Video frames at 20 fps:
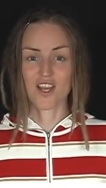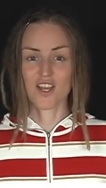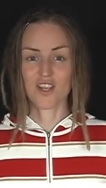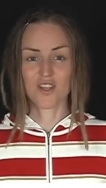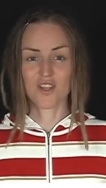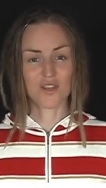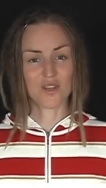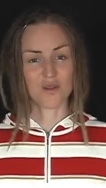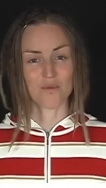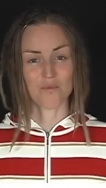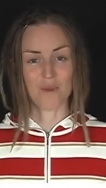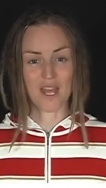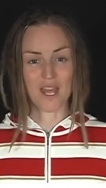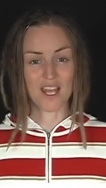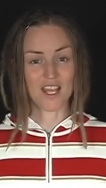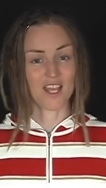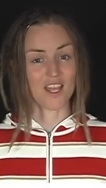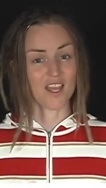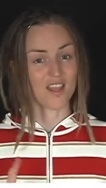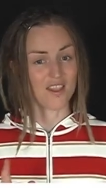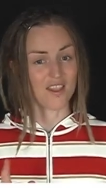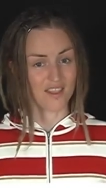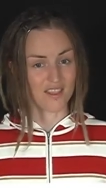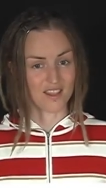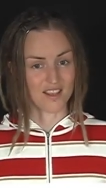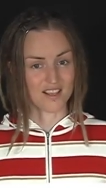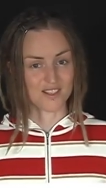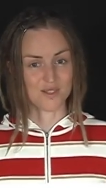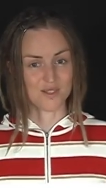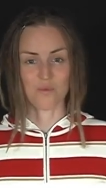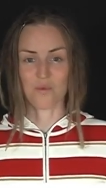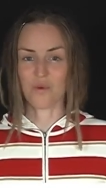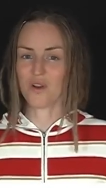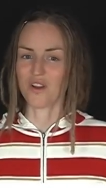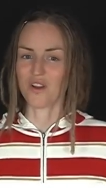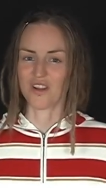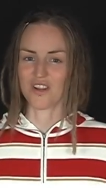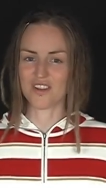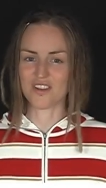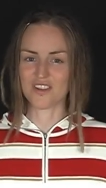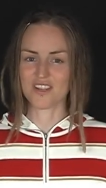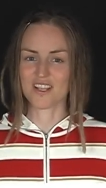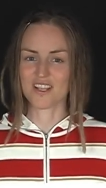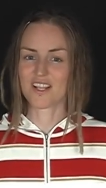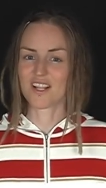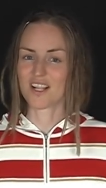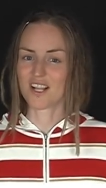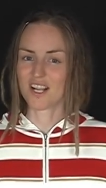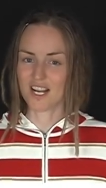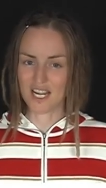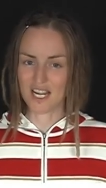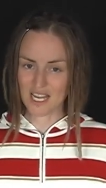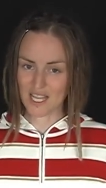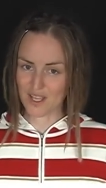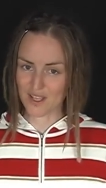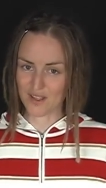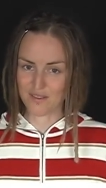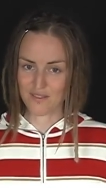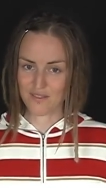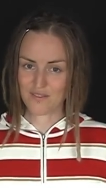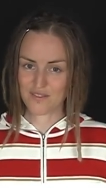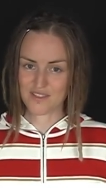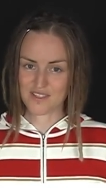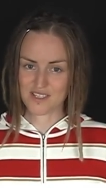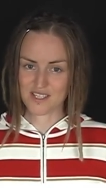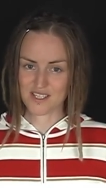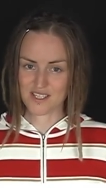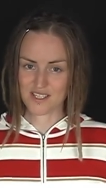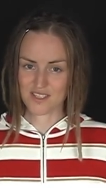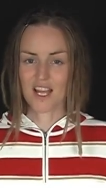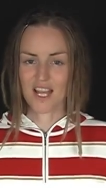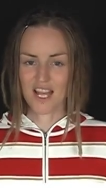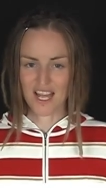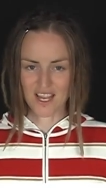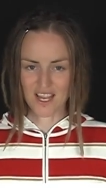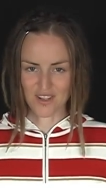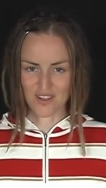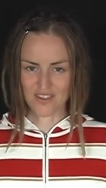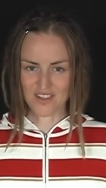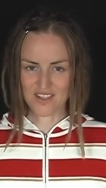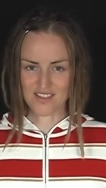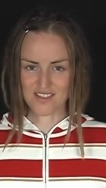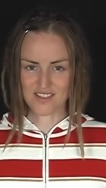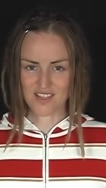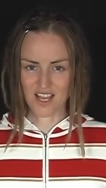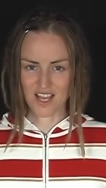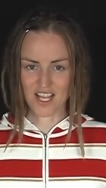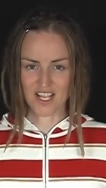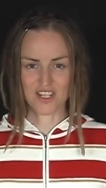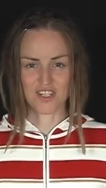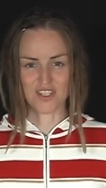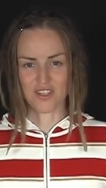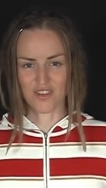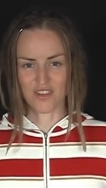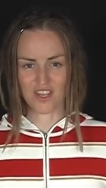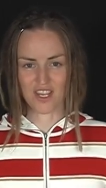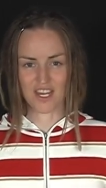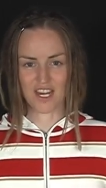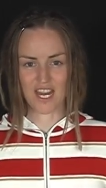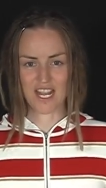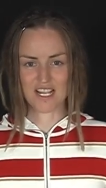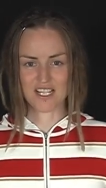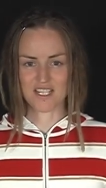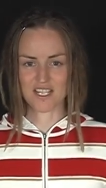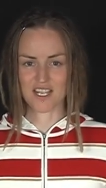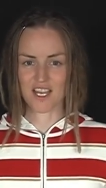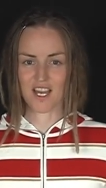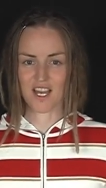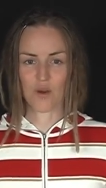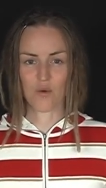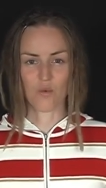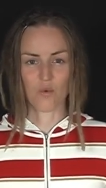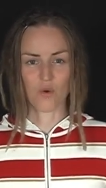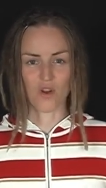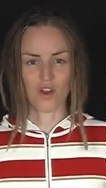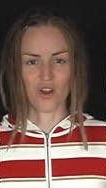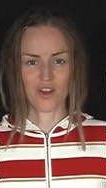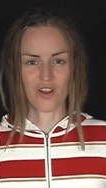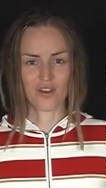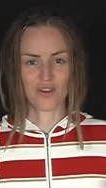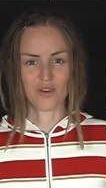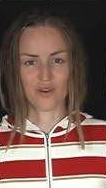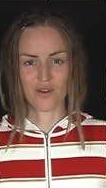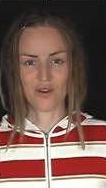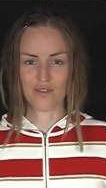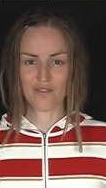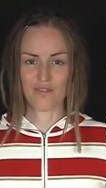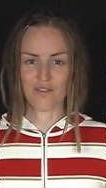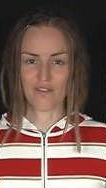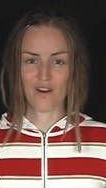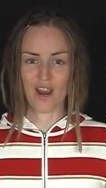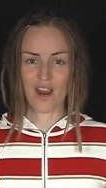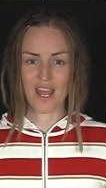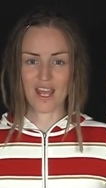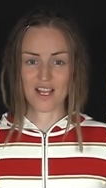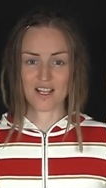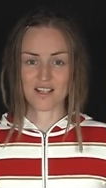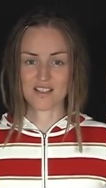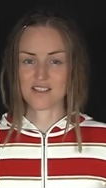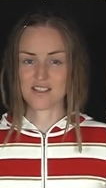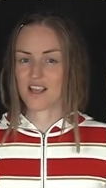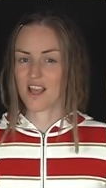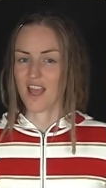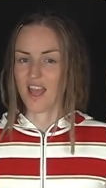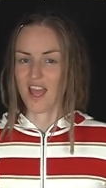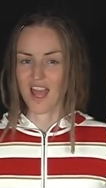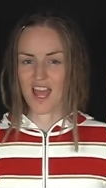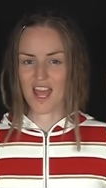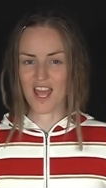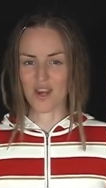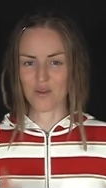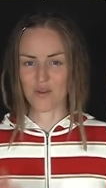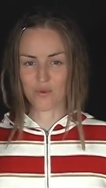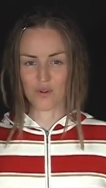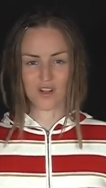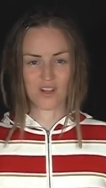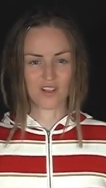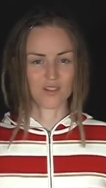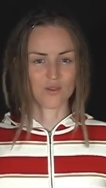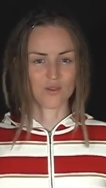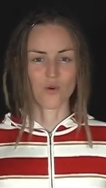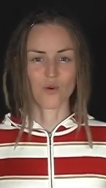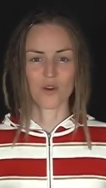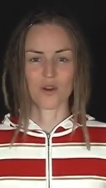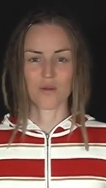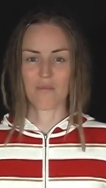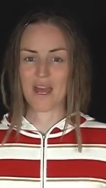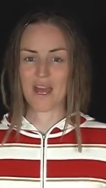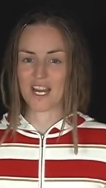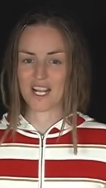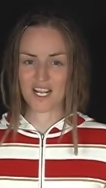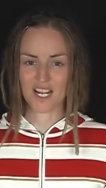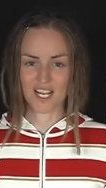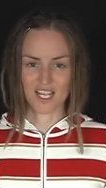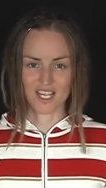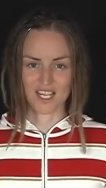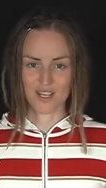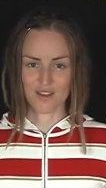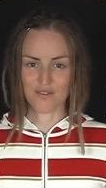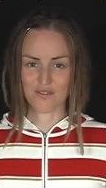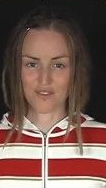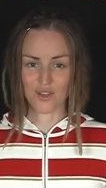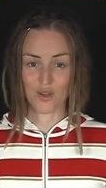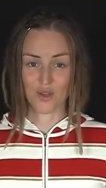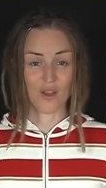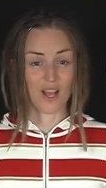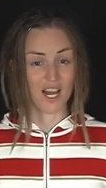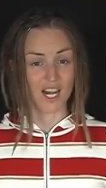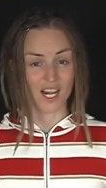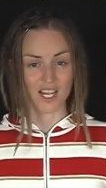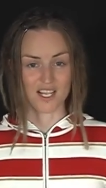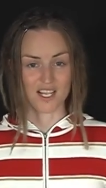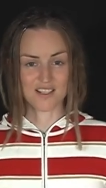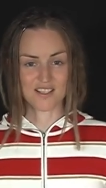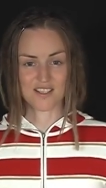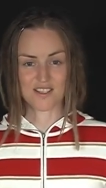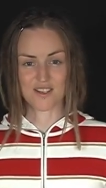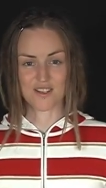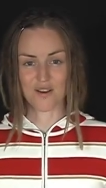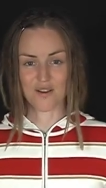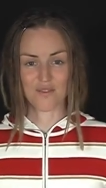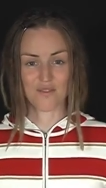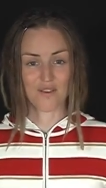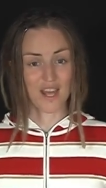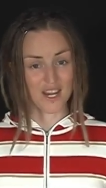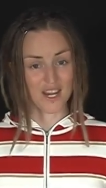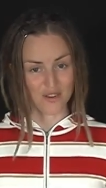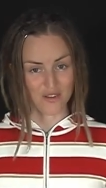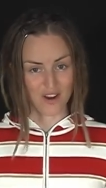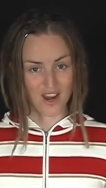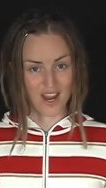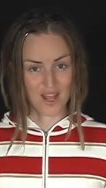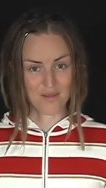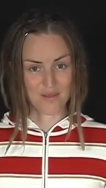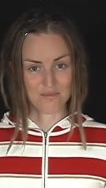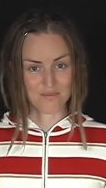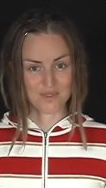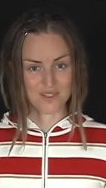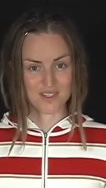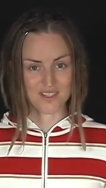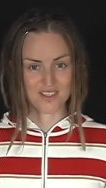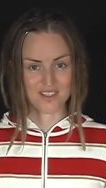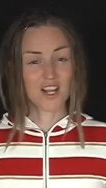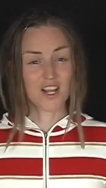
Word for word: you can make this word, lives. And on the site you can enter a word or a phrase and it will automatically give you a list of anagrams.